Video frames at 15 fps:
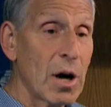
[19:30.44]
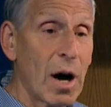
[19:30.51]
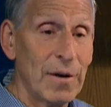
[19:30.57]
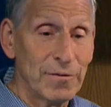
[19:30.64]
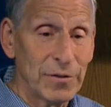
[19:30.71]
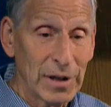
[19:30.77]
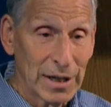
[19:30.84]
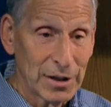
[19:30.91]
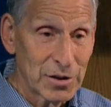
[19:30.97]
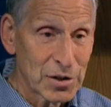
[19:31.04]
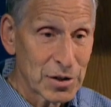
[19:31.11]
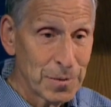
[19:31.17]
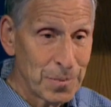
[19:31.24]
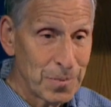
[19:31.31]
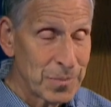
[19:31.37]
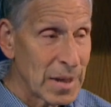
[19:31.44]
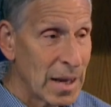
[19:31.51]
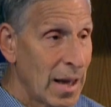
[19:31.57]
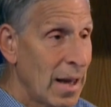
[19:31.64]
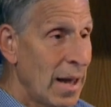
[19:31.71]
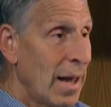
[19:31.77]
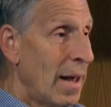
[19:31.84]
and conflicts.
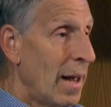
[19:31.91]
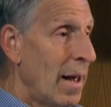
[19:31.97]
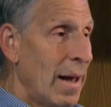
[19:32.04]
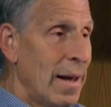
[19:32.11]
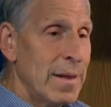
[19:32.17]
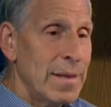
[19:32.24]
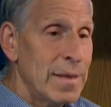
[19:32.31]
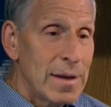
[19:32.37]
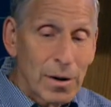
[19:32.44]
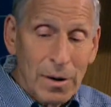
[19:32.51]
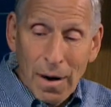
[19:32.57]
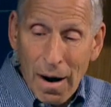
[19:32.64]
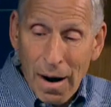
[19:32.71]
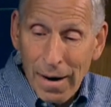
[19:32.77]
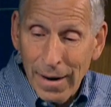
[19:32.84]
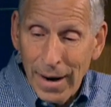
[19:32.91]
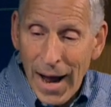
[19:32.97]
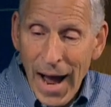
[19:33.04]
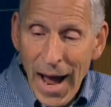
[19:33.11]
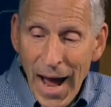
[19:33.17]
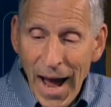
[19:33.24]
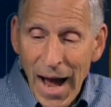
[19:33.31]
There are
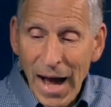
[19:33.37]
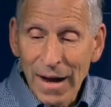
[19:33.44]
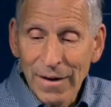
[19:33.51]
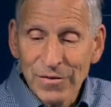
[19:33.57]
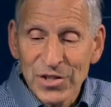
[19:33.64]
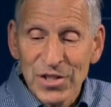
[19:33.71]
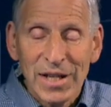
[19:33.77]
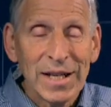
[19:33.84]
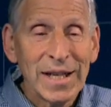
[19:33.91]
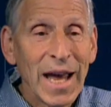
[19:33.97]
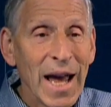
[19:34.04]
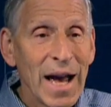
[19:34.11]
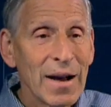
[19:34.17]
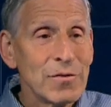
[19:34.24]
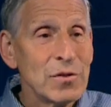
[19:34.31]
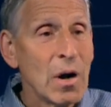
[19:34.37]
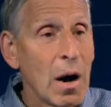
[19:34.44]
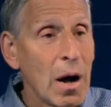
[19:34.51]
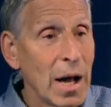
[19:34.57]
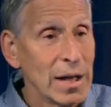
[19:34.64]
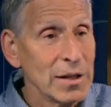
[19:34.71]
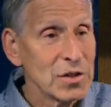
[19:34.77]
haves and
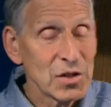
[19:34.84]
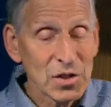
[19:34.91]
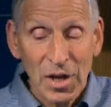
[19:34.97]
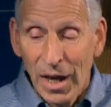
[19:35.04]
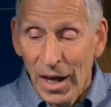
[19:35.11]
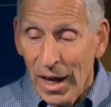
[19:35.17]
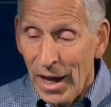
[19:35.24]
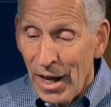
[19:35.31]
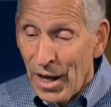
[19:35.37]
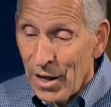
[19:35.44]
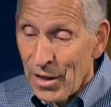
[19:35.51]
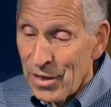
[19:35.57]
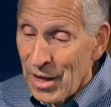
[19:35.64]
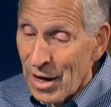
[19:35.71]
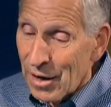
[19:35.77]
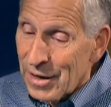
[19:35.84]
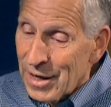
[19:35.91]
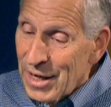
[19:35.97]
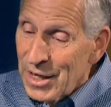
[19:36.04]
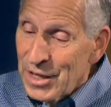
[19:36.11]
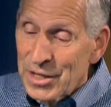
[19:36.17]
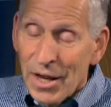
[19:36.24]
have-nots. There
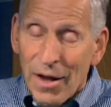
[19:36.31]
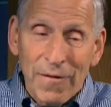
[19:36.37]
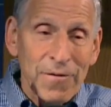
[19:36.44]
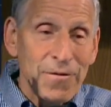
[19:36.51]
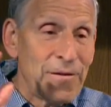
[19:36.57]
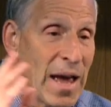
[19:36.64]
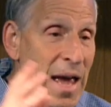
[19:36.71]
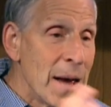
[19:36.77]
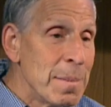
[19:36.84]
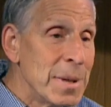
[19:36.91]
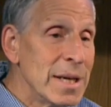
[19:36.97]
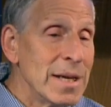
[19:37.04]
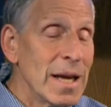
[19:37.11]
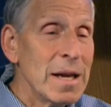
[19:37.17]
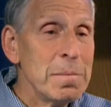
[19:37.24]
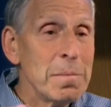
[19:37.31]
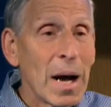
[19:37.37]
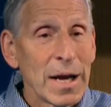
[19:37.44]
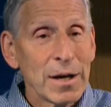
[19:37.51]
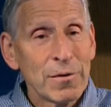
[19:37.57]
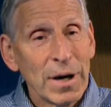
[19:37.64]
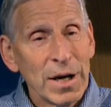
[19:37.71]
is famine and
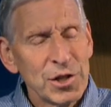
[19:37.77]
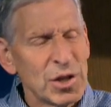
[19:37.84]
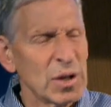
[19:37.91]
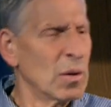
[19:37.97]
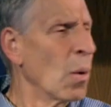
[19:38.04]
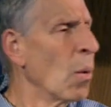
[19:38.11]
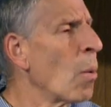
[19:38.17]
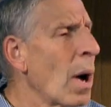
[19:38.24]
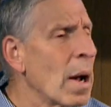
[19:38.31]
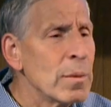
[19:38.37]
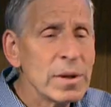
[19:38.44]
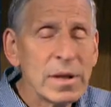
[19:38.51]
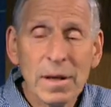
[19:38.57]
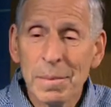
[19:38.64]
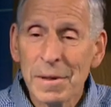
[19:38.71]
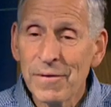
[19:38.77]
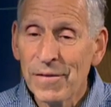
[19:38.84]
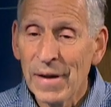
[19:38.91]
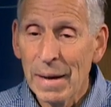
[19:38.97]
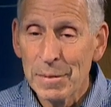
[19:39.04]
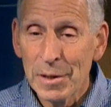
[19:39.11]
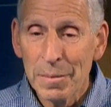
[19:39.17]
migration. Why would there be
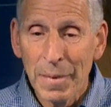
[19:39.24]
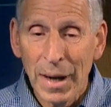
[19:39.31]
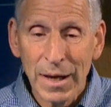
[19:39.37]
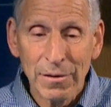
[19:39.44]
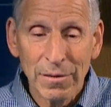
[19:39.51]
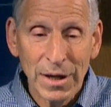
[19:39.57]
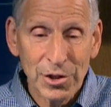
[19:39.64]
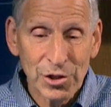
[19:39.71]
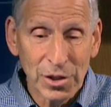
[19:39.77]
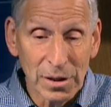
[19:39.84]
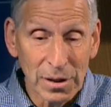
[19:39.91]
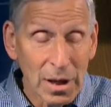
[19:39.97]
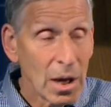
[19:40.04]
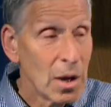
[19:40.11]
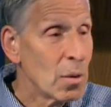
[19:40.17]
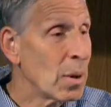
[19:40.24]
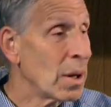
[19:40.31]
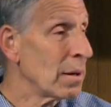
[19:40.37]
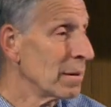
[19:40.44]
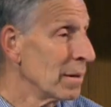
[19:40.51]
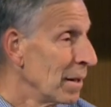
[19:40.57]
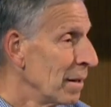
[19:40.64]
famine and migration?
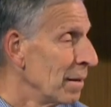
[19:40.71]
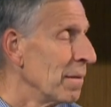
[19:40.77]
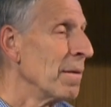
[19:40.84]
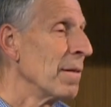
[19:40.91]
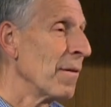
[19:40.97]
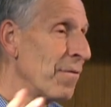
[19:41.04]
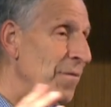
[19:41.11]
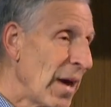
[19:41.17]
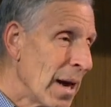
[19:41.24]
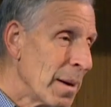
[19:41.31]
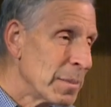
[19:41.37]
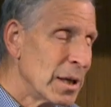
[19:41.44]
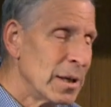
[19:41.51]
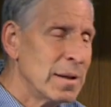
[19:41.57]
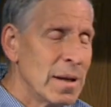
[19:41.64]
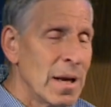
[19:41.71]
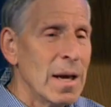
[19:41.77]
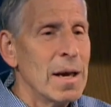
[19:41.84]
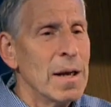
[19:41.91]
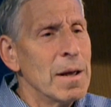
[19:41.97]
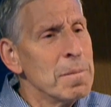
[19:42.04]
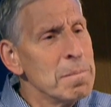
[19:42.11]
Well, the famine
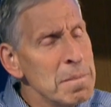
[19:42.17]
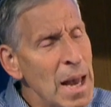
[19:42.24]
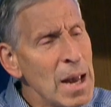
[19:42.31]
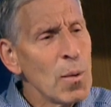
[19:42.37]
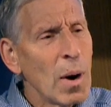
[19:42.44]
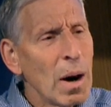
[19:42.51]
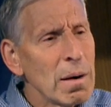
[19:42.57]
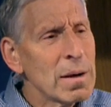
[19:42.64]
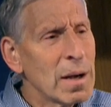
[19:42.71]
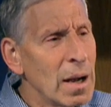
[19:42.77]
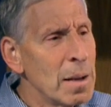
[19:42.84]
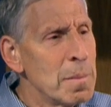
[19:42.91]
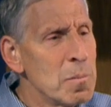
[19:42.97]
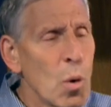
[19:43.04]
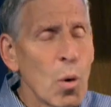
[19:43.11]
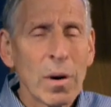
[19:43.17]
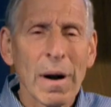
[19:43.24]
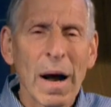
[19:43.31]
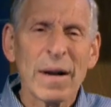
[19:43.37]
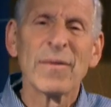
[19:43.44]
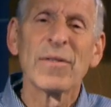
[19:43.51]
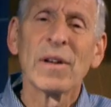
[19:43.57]
may well come
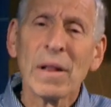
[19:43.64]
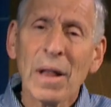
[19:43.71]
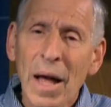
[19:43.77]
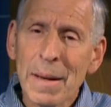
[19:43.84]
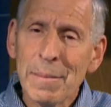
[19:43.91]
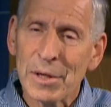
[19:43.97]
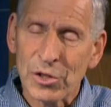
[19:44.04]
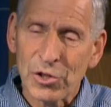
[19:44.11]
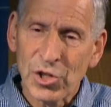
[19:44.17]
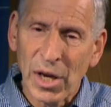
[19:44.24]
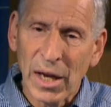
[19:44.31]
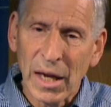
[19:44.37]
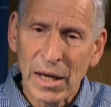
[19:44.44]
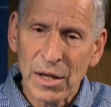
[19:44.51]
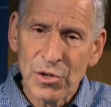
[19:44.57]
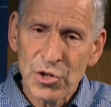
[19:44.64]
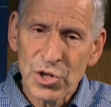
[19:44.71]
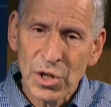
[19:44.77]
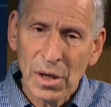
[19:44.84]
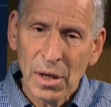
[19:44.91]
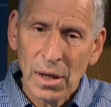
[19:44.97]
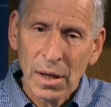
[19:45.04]
more out of climate
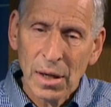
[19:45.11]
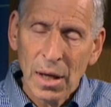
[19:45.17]
change,